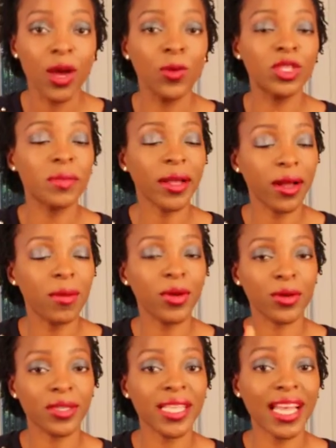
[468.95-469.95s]
which might come
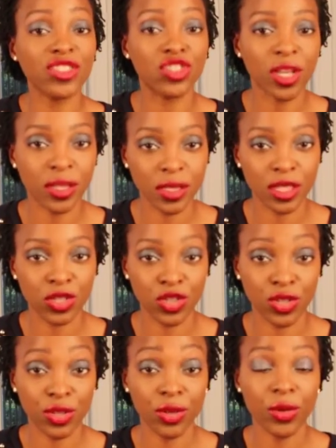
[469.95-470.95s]
across as jealousy
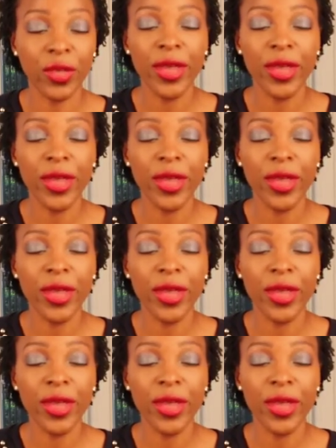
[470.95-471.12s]
to you.